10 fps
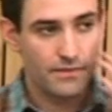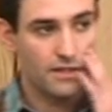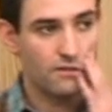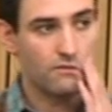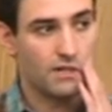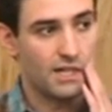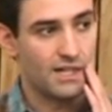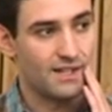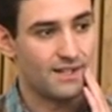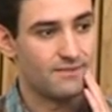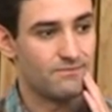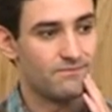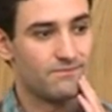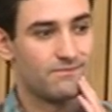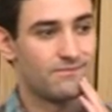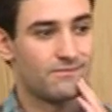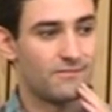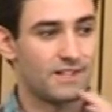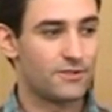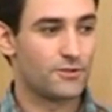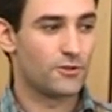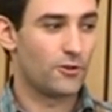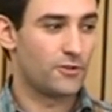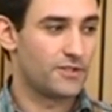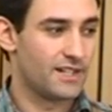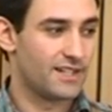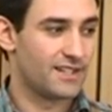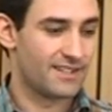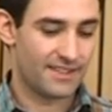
No. Well, so you don't really,